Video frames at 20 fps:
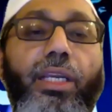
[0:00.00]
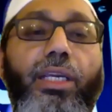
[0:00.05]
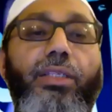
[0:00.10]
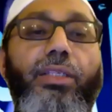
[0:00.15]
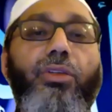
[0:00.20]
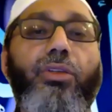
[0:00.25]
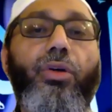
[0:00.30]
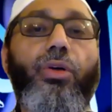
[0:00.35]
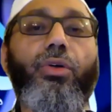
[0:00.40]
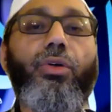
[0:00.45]

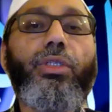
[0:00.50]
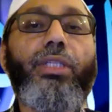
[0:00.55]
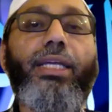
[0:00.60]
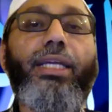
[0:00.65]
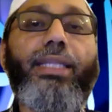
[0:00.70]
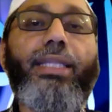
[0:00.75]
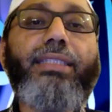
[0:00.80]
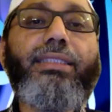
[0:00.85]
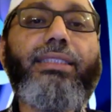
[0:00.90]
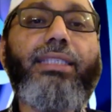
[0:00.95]
So
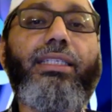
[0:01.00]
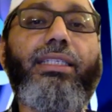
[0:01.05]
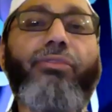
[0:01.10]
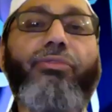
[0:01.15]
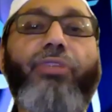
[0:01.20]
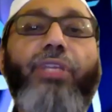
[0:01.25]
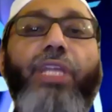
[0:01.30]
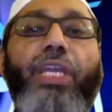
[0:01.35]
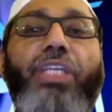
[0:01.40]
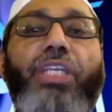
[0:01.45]
that's the
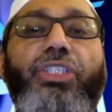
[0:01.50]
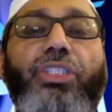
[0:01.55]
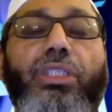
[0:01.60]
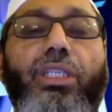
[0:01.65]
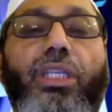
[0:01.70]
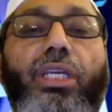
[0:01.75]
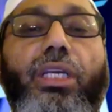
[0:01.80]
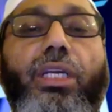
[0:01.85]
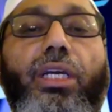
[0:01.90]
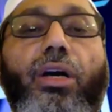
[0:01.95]
definition
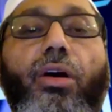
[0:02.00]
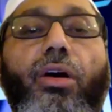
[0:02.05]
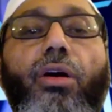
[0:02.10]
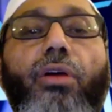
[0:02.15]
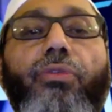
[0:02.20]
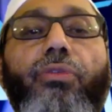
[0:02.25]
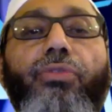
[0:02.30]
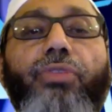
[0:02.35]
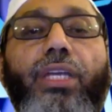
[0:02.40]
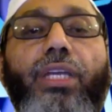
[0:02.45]

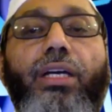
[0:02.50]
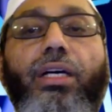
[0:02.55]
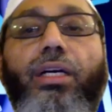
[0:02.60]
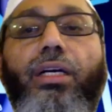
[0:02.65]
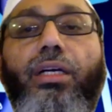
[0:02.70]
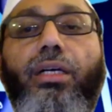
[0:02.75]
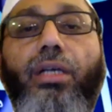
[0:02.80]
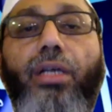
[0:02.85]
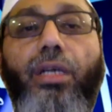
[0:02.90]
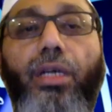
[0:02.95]
of
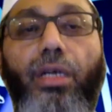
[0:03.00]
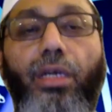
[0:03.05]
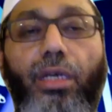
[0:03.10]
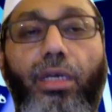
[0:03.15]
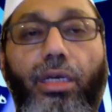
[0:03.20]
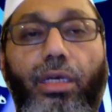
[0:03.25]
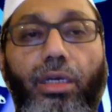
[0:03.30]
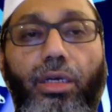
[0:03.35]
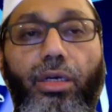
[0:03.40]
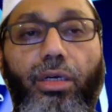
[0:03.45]

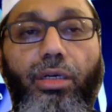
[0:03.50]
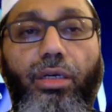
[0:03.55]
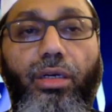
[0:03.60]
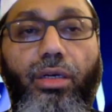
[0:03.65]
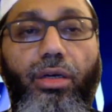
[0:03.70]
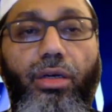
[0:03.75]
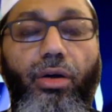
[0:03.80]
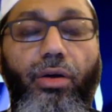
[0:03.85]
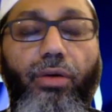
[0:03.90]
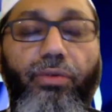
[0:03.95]

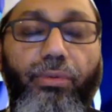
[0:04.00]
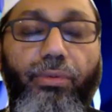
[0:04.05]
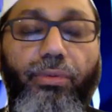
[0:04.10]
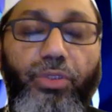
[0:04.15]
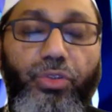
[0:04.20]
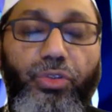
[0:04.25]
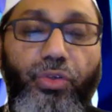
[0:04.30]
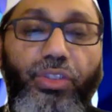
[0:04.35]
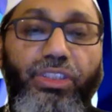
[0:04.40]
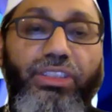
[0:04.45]
from the
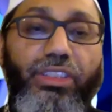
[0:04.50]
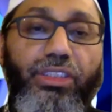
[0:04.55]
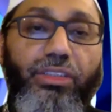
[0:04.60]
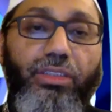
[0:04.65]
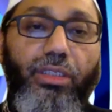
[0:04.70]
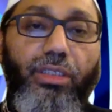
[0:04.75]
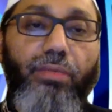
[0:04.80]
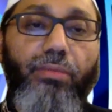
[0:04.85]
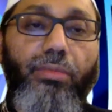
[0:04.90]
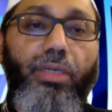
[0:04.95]
juristic
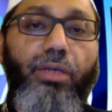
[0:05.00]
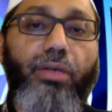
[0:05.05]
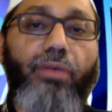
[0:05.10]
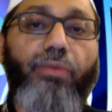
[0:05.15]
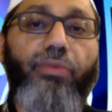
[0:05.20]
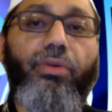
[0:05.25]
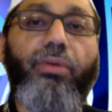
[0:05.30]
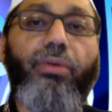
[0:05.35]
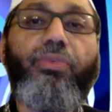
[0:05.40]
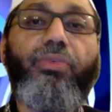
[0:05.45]
term,
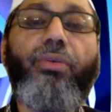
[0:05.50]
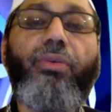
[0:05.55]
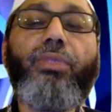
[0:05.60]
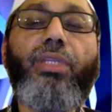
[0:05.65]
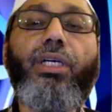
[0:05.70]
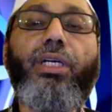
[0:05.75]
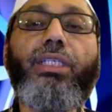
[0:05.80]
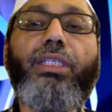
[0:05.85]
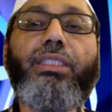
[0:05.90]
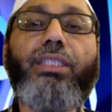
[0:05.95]
from
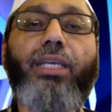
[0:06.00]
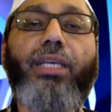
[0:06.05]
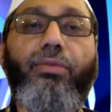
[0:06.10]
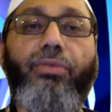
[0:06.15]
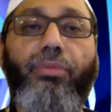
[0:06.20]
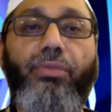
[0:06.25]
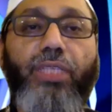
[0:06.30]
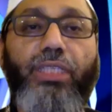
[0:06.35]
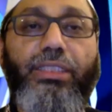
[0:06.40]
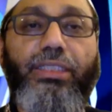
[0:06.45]
the
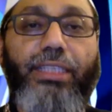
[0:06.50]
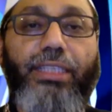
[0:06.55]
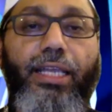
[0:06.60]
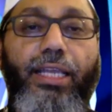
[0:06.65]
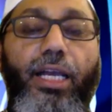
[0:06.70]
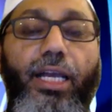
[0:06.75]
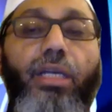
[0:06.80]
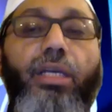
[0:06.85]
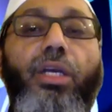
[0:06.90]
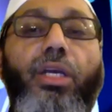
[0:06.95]

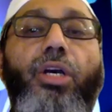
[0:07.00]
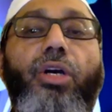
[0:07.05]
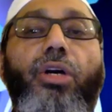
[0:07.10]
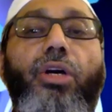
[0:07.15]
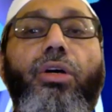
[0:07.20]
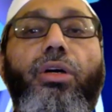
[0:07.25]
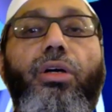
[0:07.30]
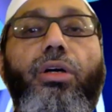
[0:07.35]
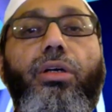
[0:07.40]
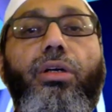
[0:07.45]
istilah
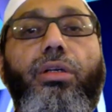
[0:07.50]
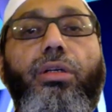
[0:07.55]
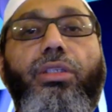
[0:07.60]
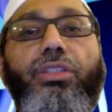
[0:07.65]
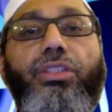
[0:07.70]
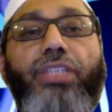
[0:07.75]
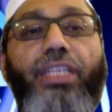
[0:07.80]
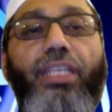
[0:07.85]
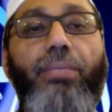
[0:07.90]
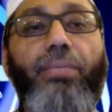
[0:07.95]
or
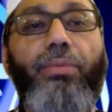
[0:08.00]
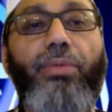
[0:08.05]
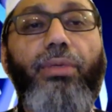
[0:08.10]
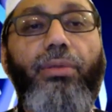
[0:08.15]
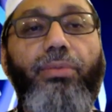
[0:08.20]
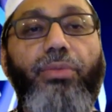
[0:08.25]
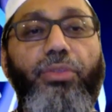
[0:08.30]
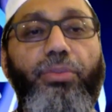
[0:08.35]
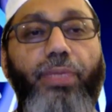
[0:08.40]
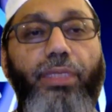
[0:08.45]
shari
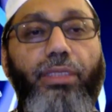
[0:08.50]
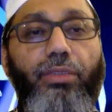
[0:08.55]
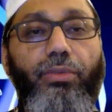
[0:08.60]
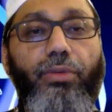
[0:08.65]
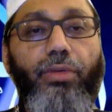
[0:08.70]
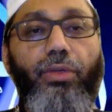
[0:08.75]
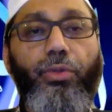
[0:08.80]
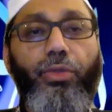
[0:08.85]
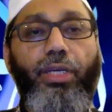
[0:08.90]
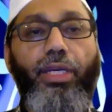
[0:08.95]
perspective,
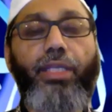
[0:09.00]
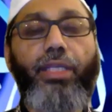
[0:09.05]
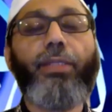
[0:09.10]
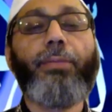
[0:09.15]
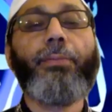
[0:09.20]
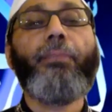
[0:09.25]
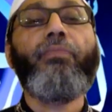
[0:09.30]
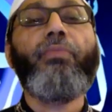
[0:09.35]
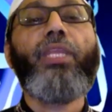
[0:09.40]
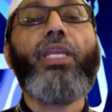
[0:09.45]
when I look at it.
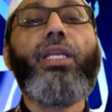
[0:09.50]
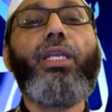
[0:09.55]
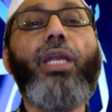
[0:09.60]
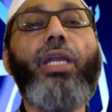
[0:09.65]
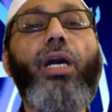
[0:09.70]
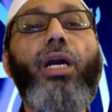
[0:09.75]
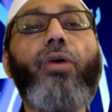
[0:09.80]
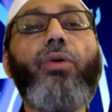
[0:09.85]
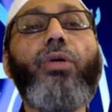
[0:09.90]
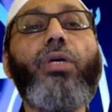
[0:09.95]

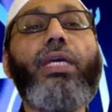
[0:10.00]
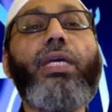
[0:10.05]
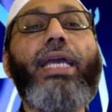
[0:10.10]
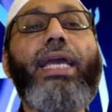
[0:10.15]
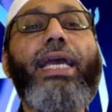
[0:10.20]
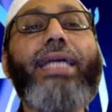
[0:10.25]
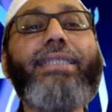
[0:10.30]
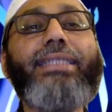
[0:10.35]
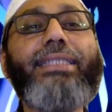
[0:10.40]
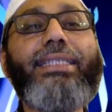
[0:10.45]
Now,
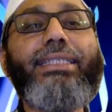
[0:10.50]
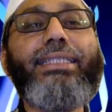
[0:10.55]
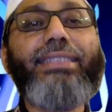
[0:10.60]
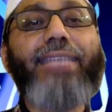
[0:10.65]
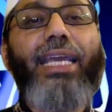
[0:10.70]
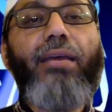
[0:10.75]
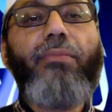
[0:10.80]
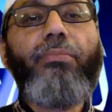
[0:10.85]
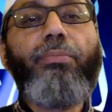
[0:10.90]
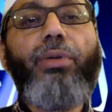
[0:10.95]
as an
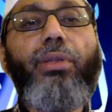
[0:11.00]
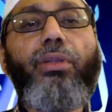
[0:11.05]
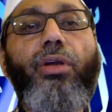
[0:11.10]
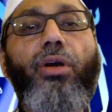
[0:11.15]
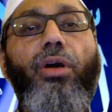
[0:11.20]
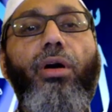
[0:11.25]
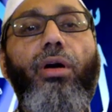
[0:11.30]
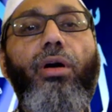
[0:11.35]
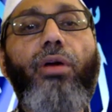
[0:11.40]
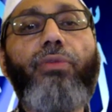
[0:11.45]
example
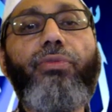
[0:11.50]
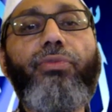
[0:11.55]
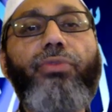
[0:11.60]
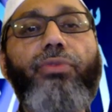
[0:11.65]
of